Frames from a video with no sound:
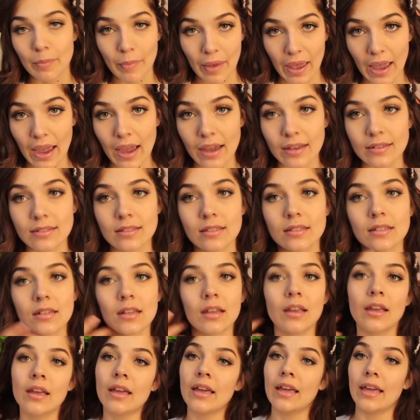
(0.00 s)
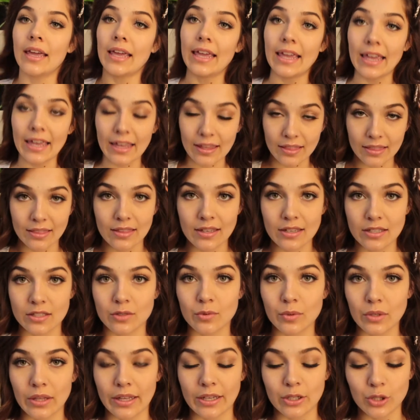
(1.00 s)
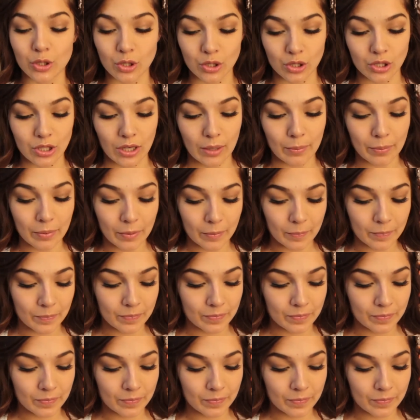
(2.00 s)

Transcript: past in this relationship